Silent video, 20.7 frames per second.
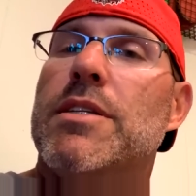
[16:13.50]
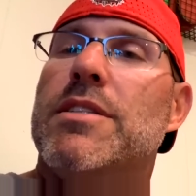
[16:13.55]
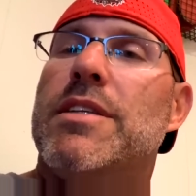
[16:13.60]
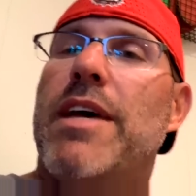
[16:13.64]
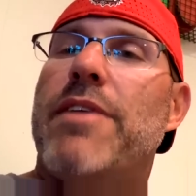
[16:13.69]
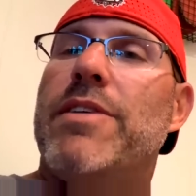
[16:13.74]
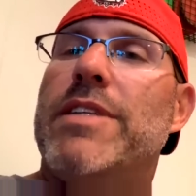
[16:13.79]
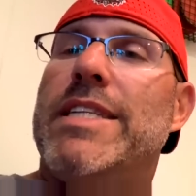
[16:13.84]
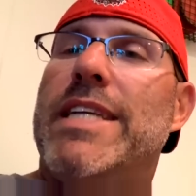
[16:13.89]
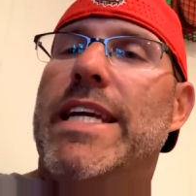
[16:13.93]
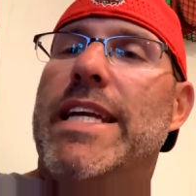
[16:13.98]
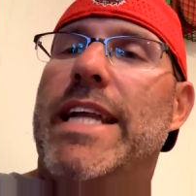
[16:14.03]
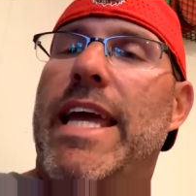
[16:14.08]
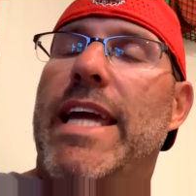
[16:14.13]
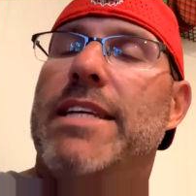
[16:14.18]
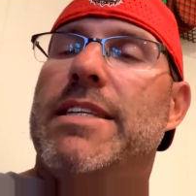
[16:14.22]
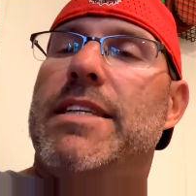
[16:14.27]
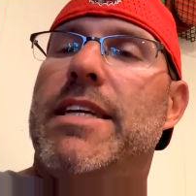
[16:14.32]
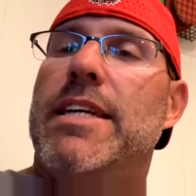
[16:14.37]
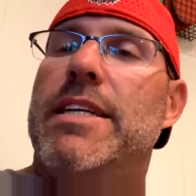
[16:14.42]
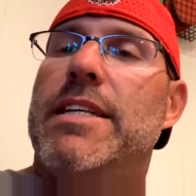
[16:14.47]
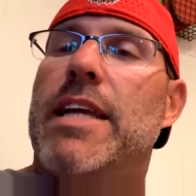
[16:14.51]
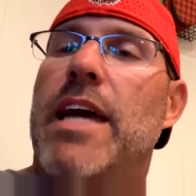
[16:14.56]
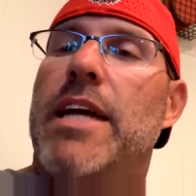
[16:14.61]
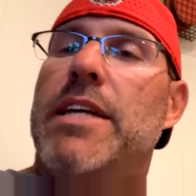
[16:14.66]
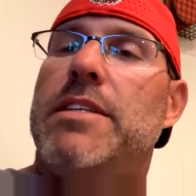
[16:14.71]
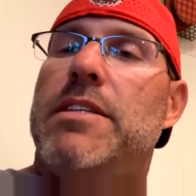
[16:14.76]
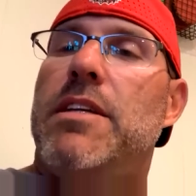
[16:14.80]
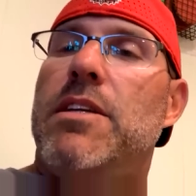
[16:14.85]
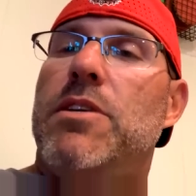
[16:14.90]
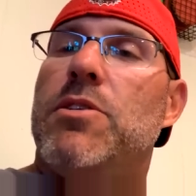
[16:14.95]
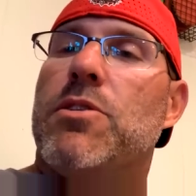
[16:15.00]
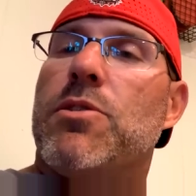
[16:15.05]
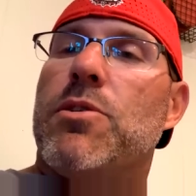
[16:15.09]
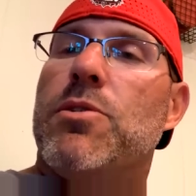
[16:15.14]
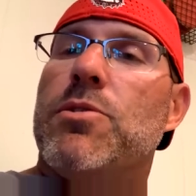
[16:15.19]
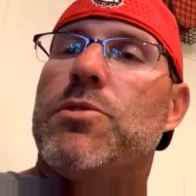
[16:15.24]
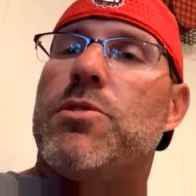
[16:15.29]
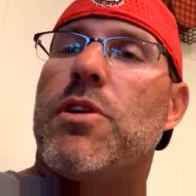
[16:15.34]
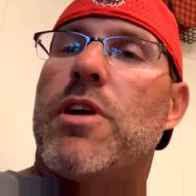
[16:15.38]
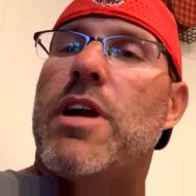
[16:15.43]
17, 18,
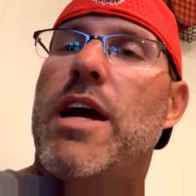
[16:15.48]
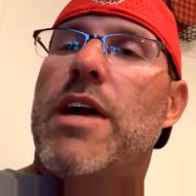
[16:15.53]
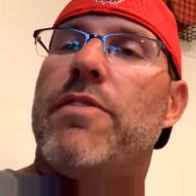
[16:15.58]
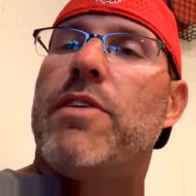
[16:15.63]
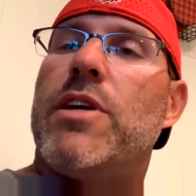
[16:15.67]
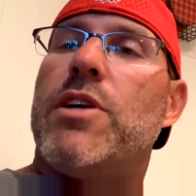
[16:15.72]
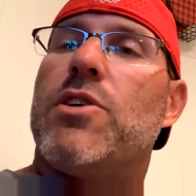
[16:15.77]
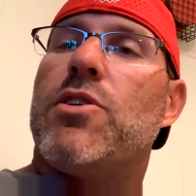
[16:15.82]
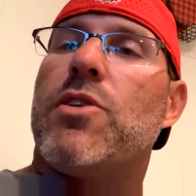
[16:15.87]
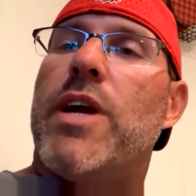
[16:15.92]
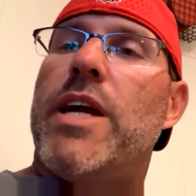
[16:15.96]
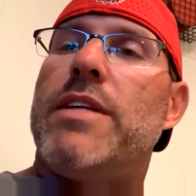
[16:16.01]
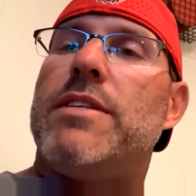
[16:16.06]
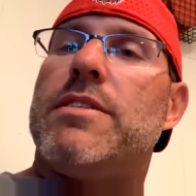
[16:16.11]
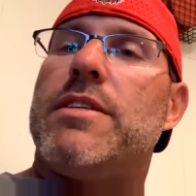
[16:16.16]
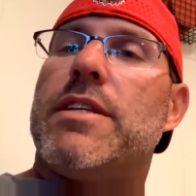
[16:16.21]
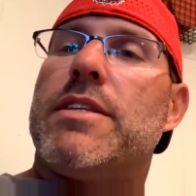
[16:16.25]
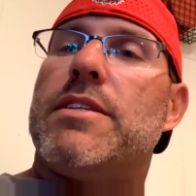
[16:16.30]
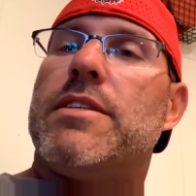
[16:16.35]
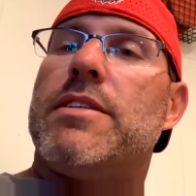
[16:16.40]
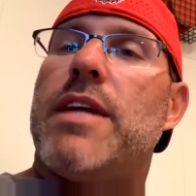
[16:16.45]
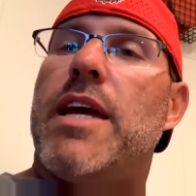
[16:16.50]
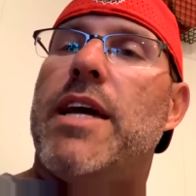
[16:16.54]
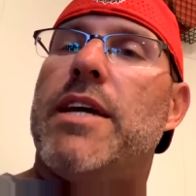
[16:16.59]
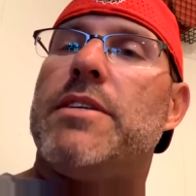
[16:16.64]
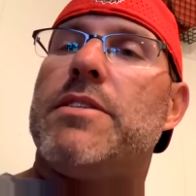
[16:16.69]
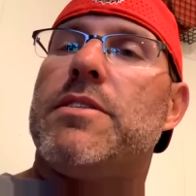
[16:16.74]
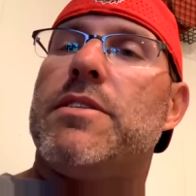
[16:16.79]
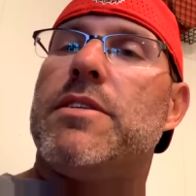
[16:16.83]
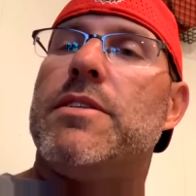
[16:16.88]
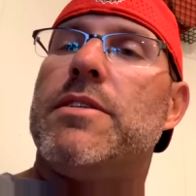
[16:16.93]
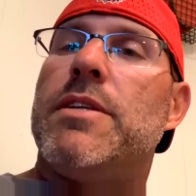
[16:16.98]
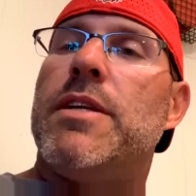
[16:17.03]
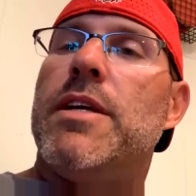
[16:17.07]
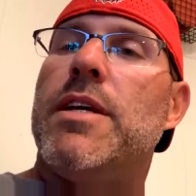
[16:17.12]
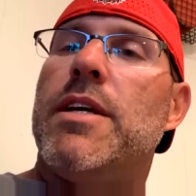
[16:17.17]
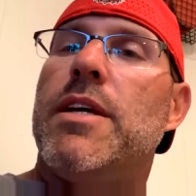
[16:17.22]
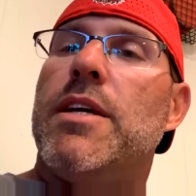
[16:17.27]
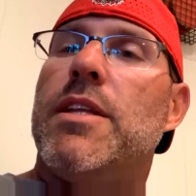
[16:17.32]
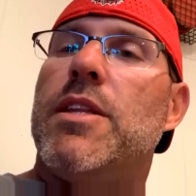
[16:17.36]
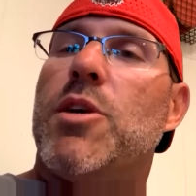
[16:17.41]
19-year-olds, they're having great success and
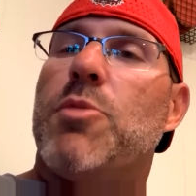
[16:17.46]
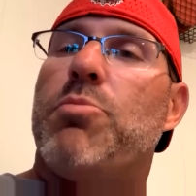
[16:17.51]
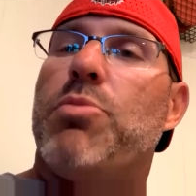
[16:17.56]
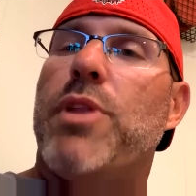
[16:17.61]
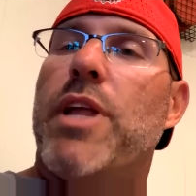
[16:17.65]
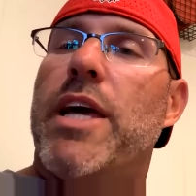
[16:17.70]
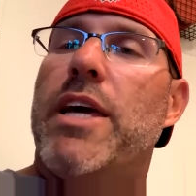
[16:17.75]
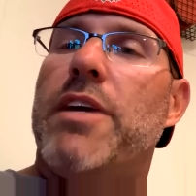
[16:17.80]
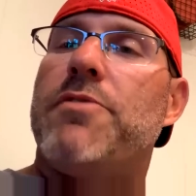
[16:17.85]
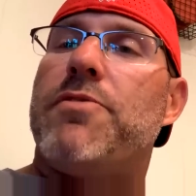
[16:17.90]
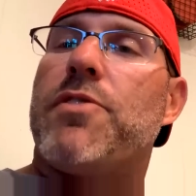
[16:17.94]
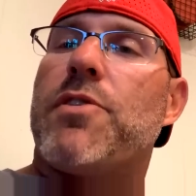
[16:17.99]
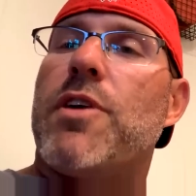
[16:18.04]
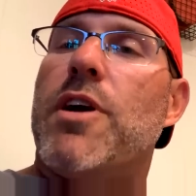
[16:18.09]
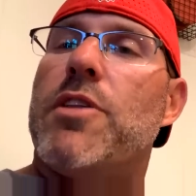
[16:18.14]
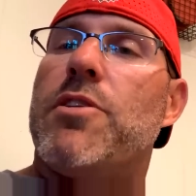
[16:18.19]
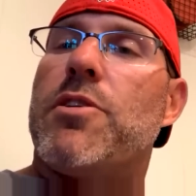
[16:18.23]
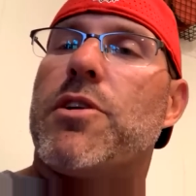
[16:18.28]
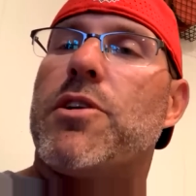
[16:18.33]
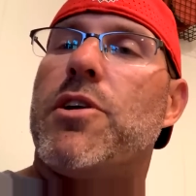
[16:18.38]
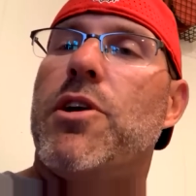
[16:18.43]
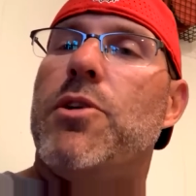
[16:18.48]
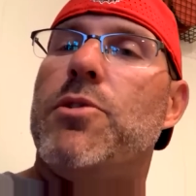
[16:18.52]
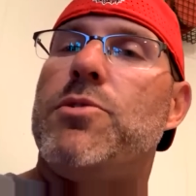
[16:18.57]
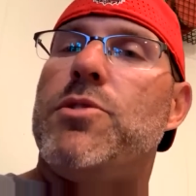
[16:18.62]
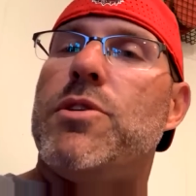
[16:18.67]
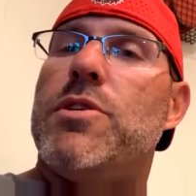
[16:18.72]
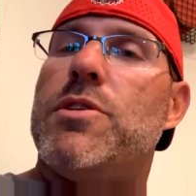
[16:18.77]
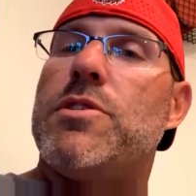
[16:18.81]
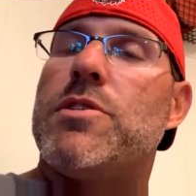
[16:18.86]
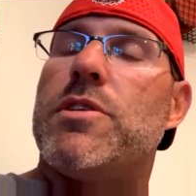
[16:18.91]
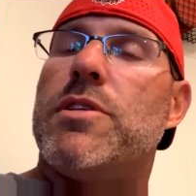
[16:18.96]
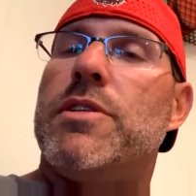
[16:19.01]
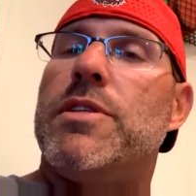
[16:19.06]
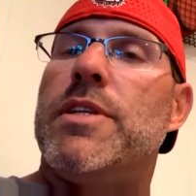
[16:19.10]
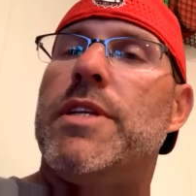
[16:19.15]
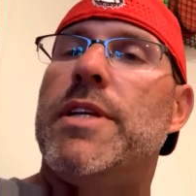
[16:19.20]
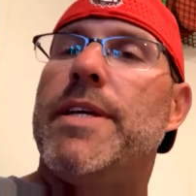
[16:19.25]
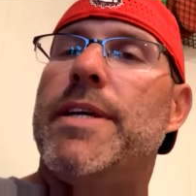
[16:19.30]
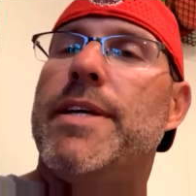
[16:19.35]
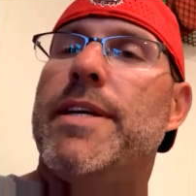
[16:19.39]
they're playing for other coaches,
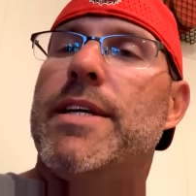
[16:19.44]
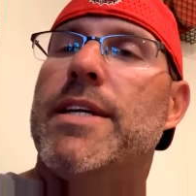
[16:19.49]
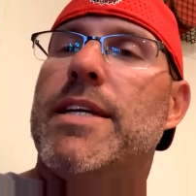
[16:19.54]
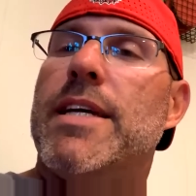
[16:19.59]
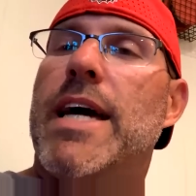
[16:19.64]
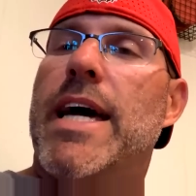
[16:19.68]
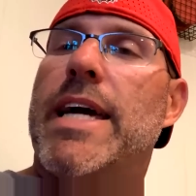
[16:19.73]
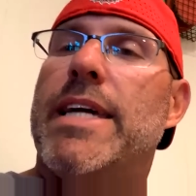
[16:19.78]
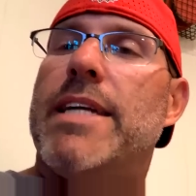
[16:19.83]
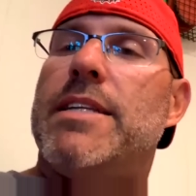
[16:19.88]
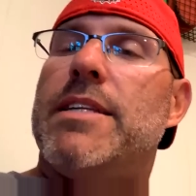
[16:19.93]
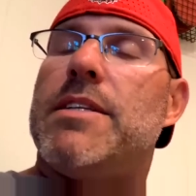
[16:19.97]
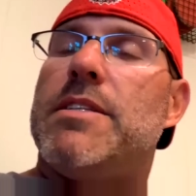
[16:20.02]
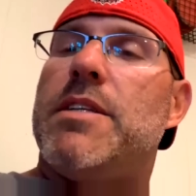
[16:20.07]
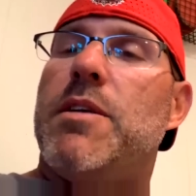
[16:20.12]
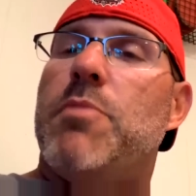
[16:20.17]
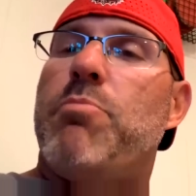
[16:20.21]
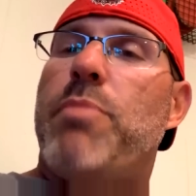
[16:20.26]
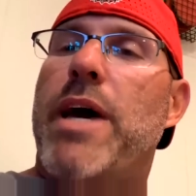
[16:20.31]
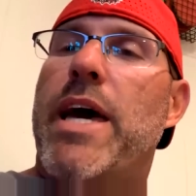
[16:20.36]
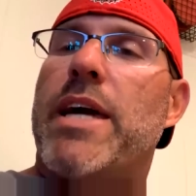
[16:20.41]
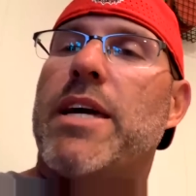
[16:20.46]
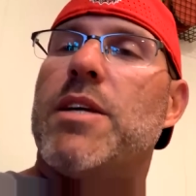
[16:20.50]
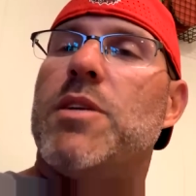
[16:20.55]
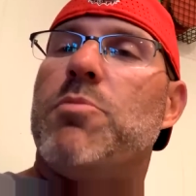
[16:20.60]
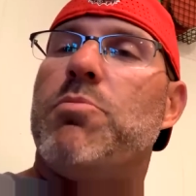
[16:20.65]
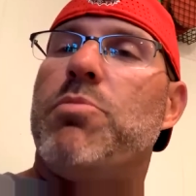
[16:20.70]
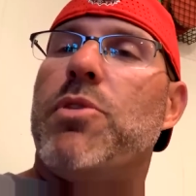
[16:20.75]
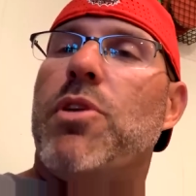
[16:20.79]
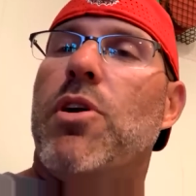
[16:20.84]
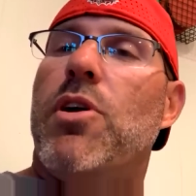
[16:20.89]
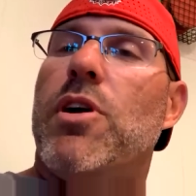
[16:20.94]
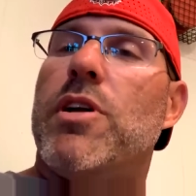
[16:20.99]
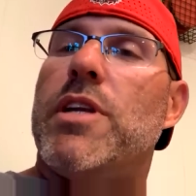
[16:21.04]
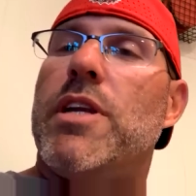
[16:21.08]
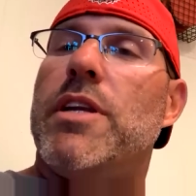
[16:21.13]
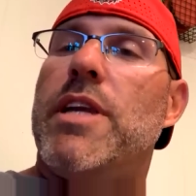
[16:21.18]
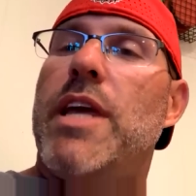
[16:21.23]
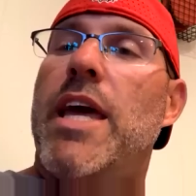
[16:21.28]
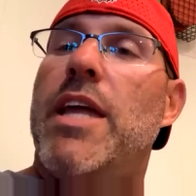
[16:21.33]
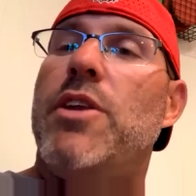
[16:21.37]
and I get to sit back and applaud
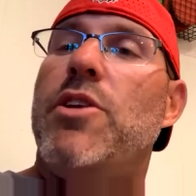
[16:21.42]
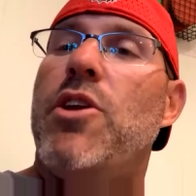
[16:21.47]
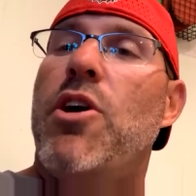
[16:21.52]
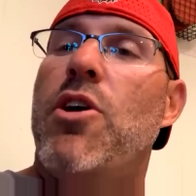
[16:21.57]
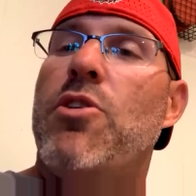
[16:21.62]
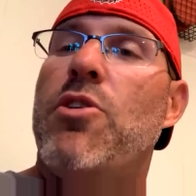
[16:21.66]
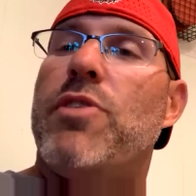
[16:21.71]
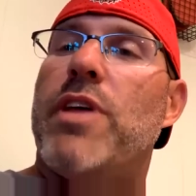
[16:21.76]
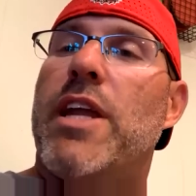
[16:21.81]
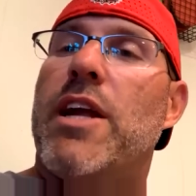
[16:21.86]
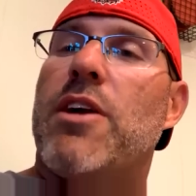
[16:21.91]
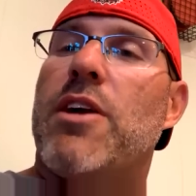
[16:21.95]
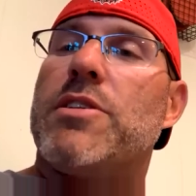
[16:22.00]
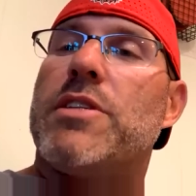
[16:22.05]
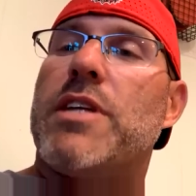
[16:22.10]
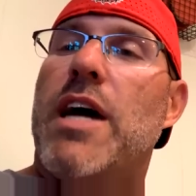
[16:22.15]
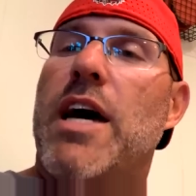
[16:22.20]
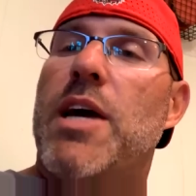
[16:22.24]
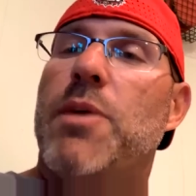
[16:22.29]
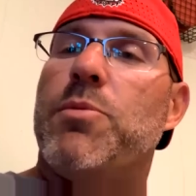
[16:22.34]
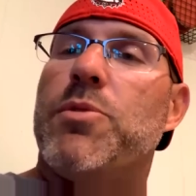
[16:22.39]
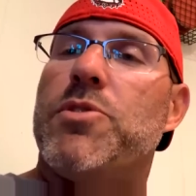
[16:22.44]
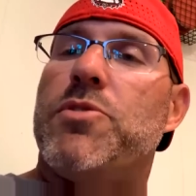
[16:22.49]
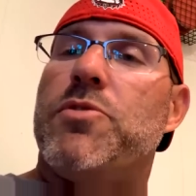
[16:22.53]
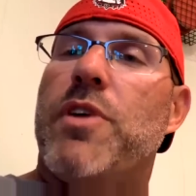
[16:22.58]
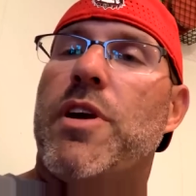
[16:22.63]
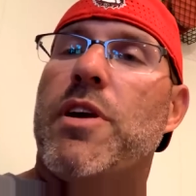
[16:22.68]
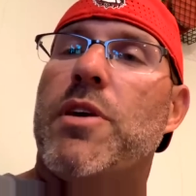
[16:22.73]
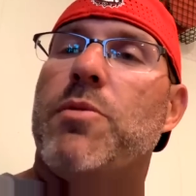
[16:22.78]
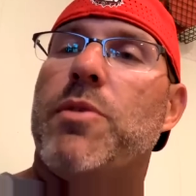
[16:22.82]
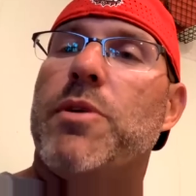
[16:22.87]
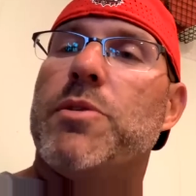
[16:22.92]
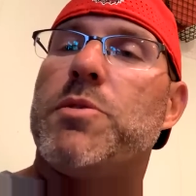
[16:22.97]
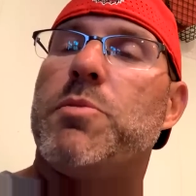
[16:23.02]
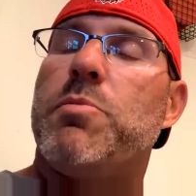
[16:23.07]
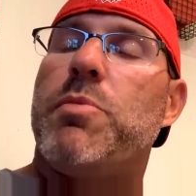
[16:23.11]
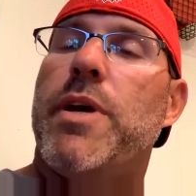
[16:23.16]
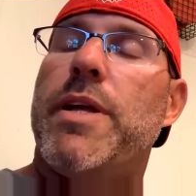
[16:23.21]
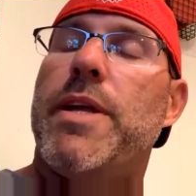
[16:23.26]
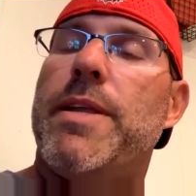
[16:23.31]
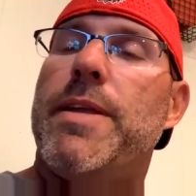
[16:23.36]
and know that our time was very well
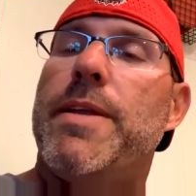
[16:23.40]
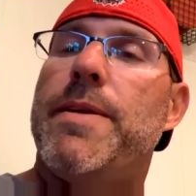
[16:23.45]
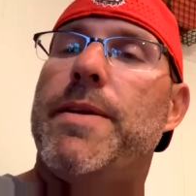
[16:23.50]
spent.